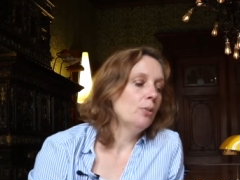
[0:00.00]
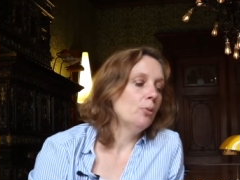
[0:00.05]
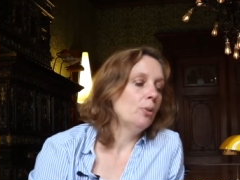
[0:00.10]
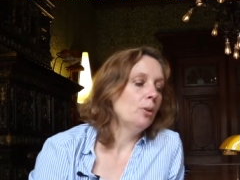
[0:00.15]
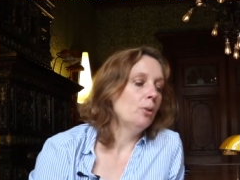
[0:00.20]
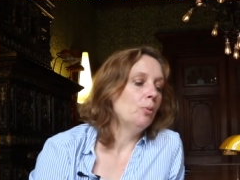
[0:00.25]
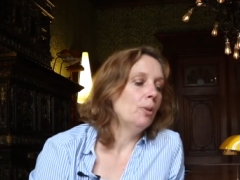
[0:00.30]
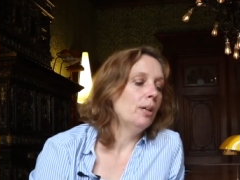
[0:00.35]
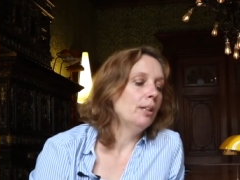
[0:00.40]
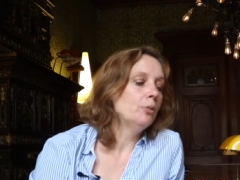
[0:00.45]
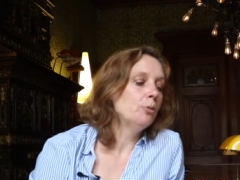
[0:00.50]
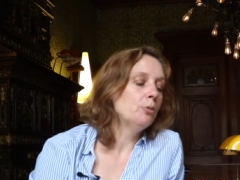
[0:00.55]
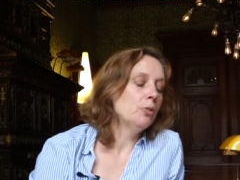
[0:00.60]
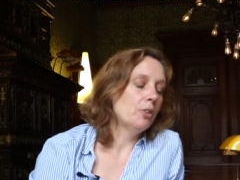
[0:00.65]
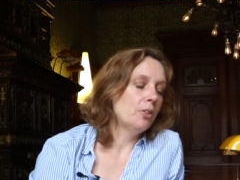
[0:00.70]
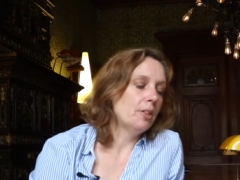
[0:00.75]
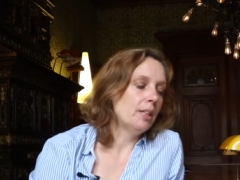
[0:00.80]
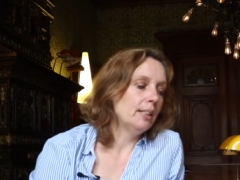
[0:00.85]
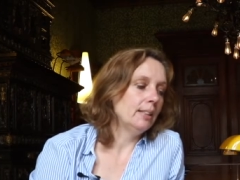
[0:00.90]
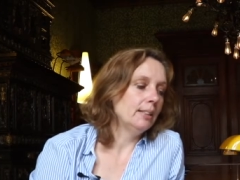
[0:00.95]
Well, one of
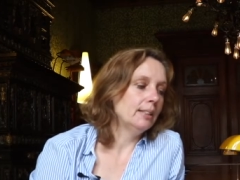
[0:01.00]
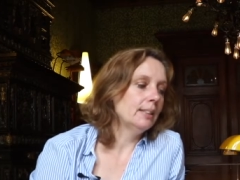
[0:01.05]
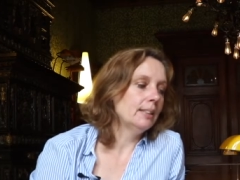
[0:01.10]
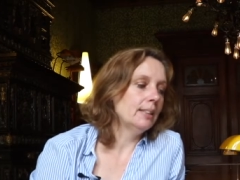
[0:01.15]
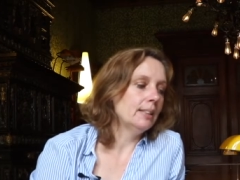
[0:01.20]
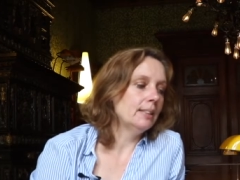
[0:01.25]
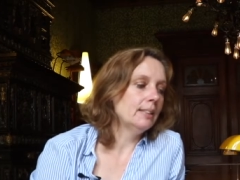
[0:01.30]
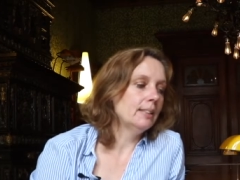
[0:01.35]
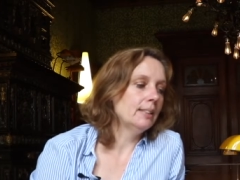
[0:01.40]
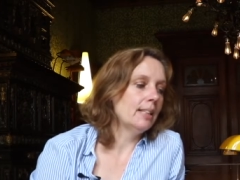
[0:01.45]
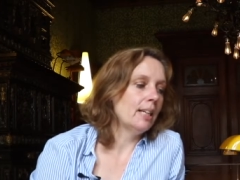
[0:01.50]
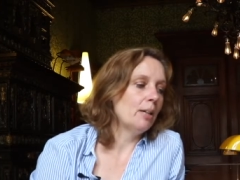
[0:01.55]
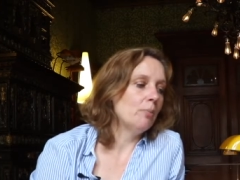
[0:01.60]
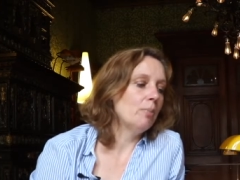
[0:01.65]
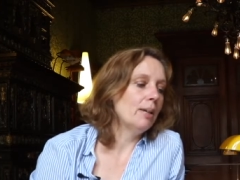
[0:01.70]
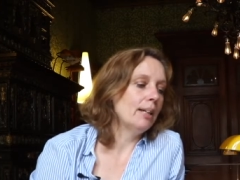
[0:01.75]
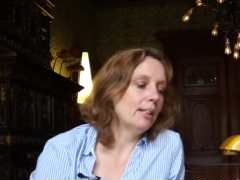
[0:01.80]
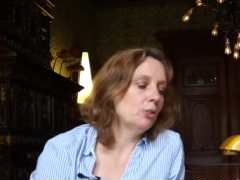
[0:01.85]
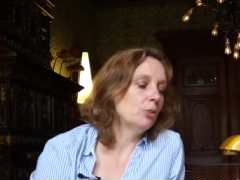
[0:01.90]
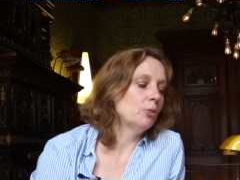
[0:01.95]
the things that
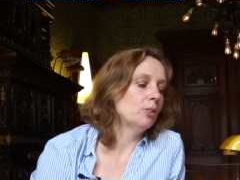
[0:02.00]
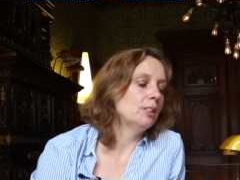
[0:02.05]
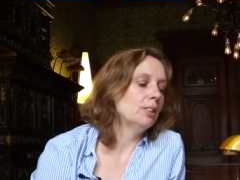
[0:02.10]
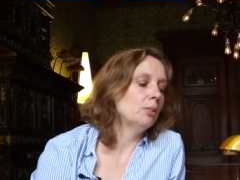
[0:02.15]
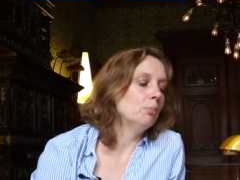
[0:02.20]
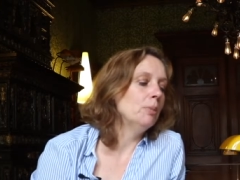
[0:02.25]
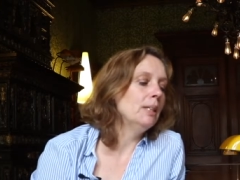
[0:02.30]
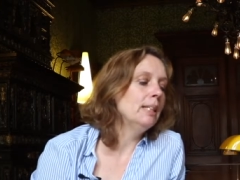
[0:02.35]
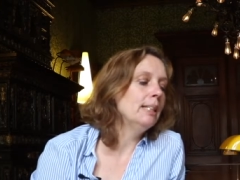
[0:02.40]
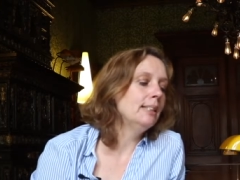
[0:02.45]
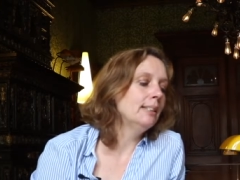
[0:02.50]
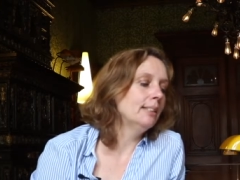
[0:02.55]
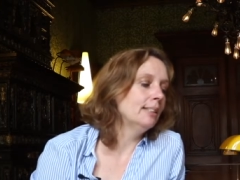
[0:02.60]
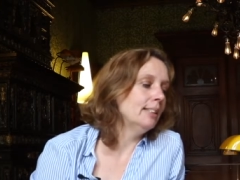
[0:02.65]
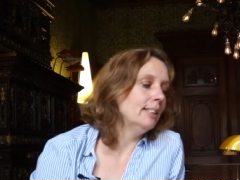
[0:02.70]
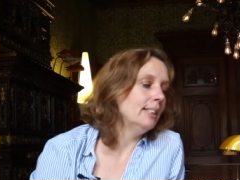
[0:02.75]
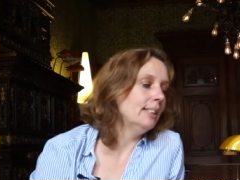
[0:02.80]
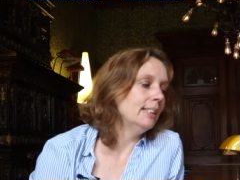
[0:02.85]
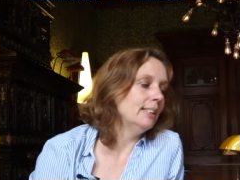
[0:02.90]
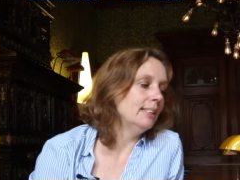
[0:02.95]
came back to us
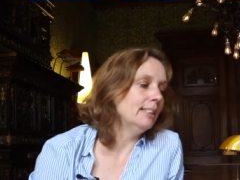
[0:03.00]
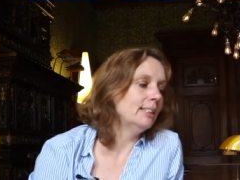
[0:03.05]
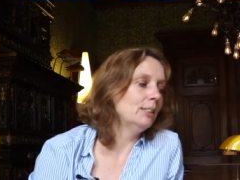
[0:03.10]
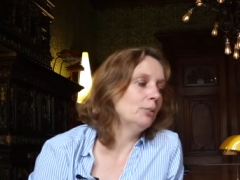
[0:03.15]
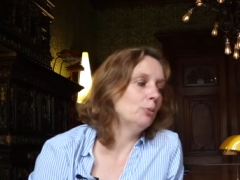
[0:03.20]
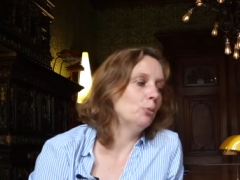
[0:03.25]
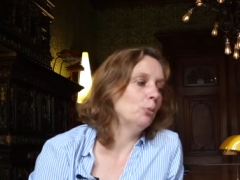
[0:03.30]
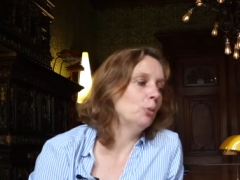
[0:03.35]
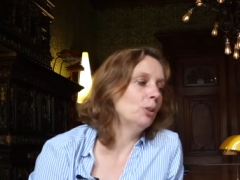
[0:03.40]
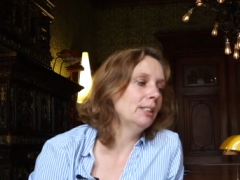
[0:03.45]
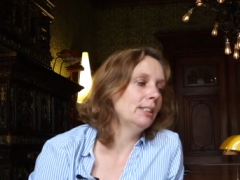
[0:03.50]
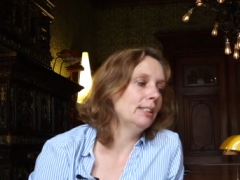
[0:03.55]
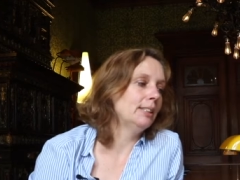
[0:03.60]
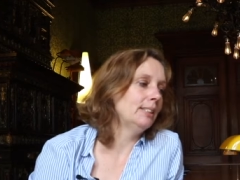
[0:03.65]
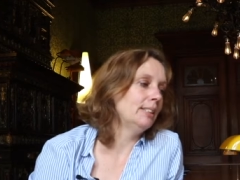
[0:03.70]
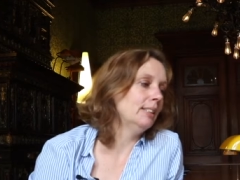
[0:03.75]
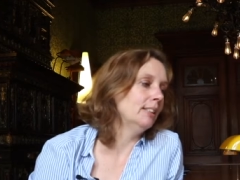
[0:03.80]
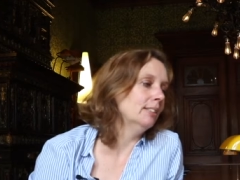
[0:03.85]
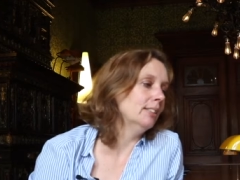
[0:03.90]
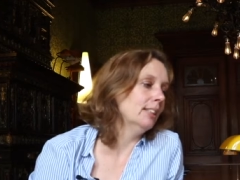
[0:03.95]
immediately is what
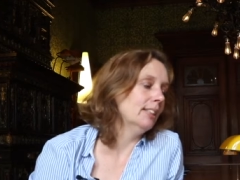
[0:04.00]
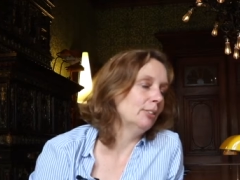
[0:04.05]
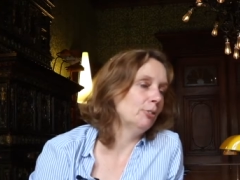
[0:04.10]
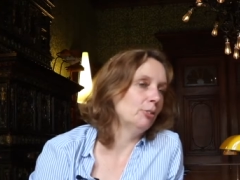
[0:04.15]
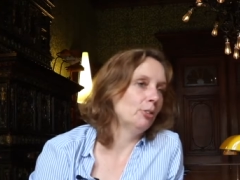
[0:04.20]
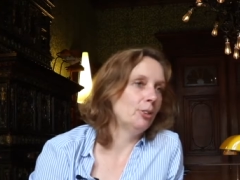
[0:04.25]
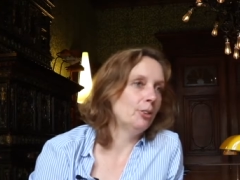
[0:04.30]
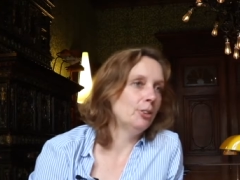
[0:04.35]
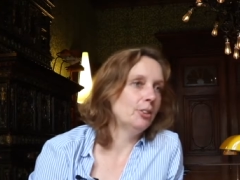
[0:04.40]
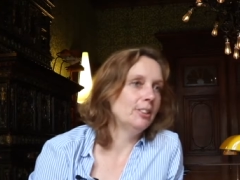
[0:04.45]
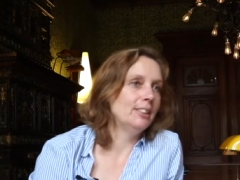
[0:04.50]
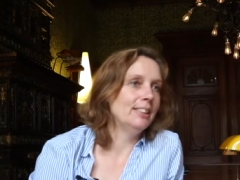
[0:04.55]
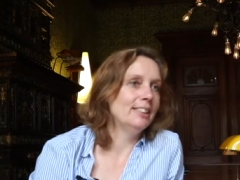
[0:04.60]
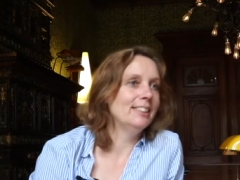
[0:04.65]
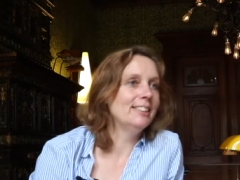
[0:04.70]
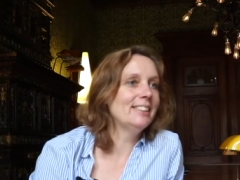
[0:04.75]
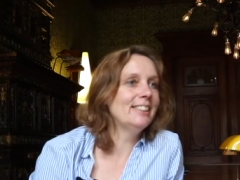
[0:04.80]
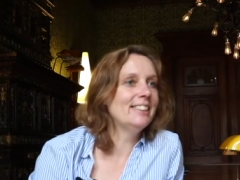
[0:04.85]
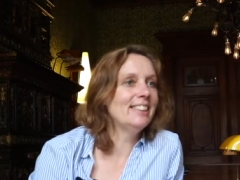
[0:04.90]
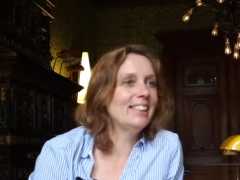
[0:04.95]
is the general
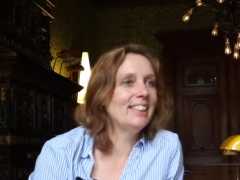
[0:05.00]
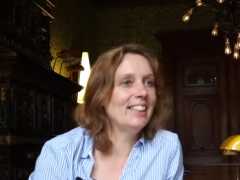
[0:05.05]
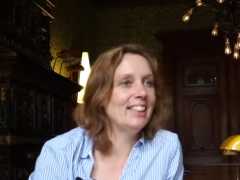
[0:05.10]
audience?